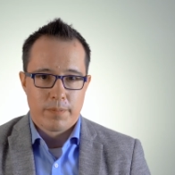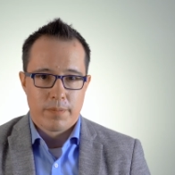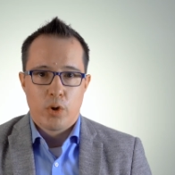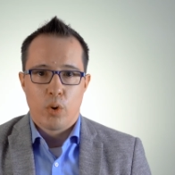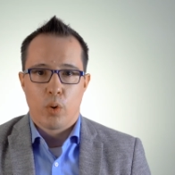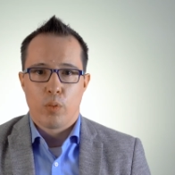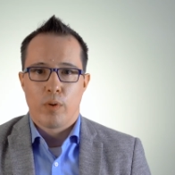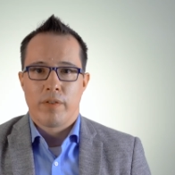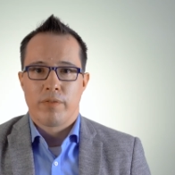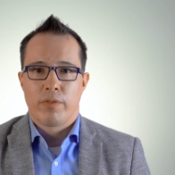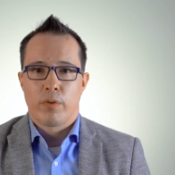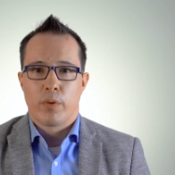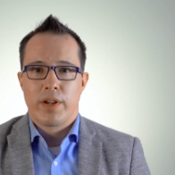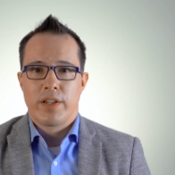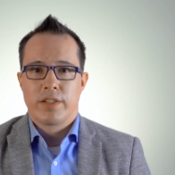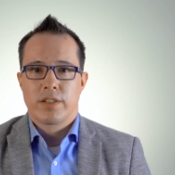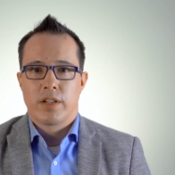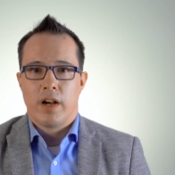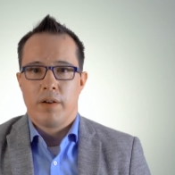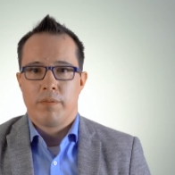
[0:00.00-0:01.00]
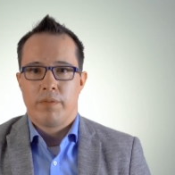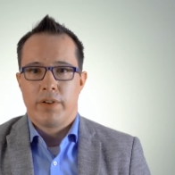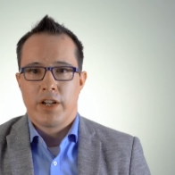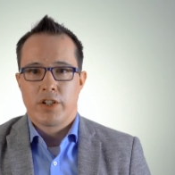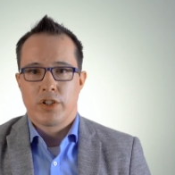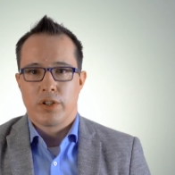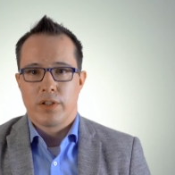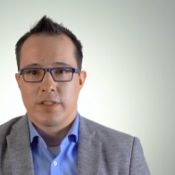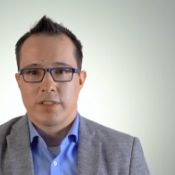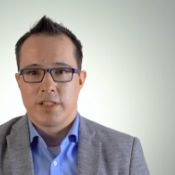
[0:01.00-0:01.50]
Your referee's
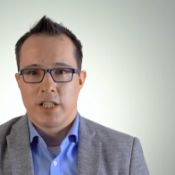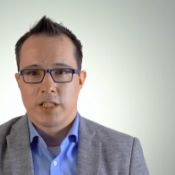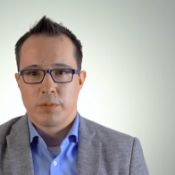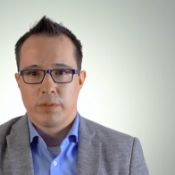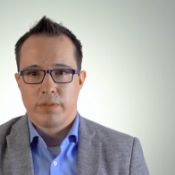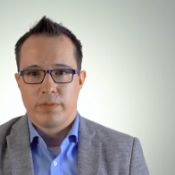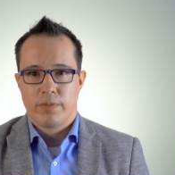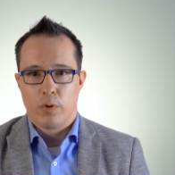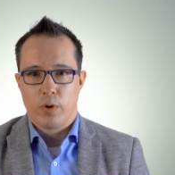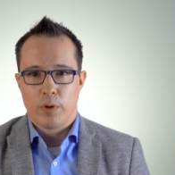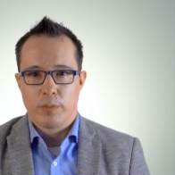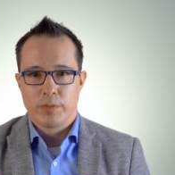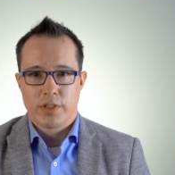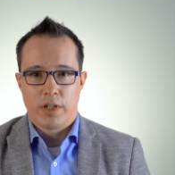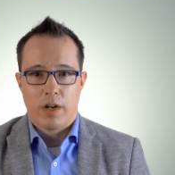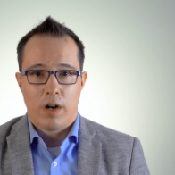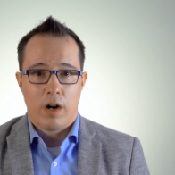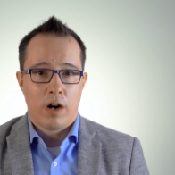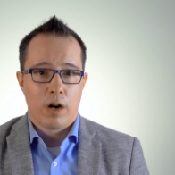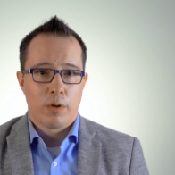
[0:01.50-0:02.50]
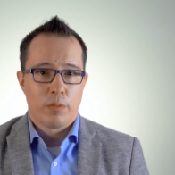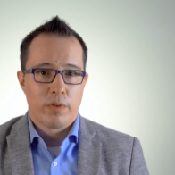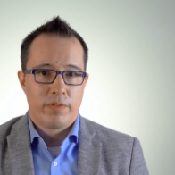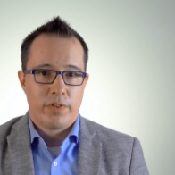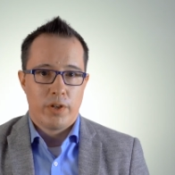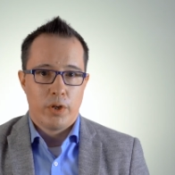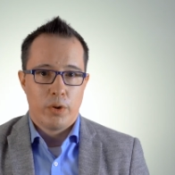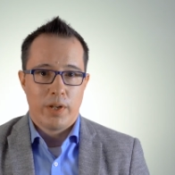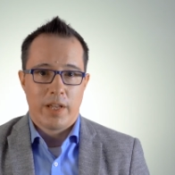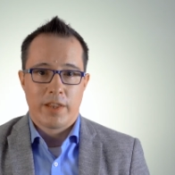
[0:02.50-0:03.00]
confidential assessment forms are
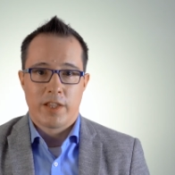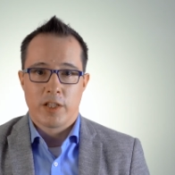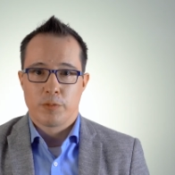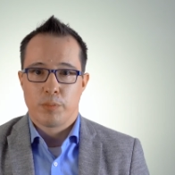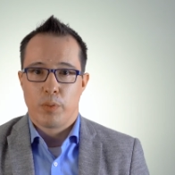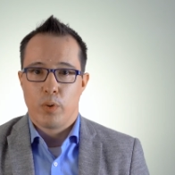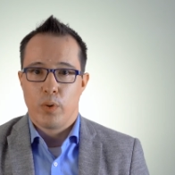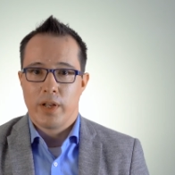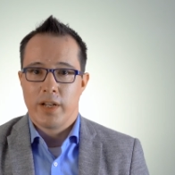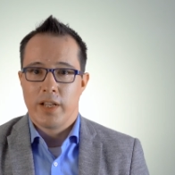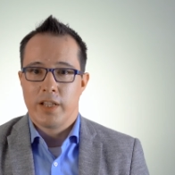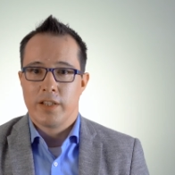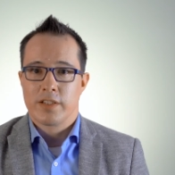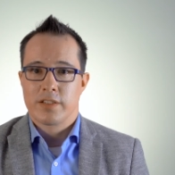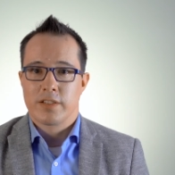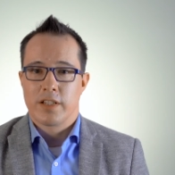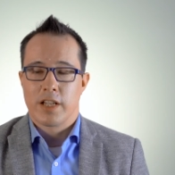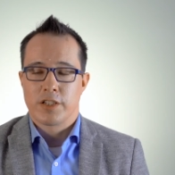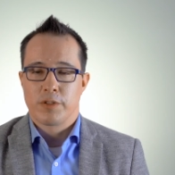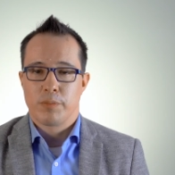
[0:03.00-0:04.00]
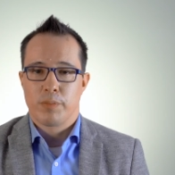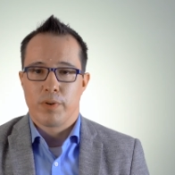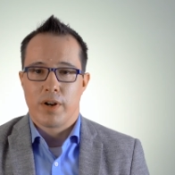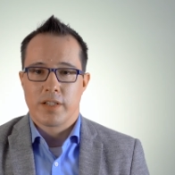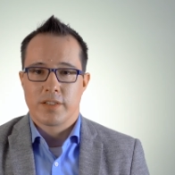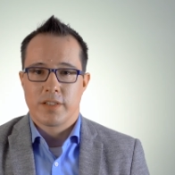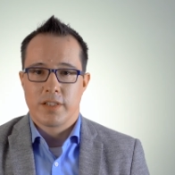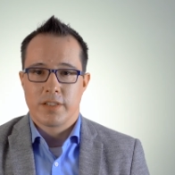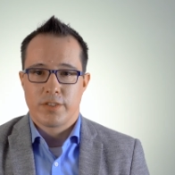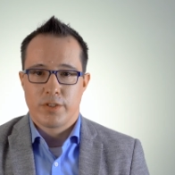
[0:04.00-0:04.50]
reviewed at this point in the selection
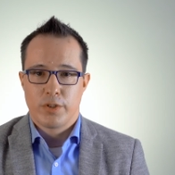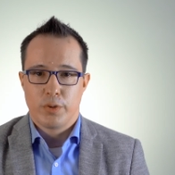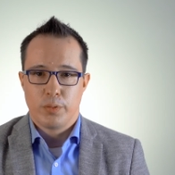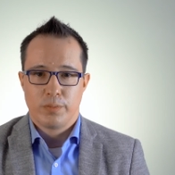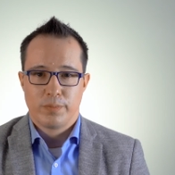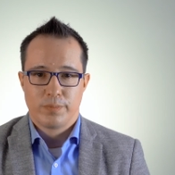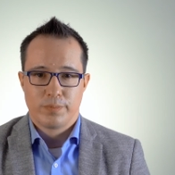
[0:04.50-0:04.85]
process too.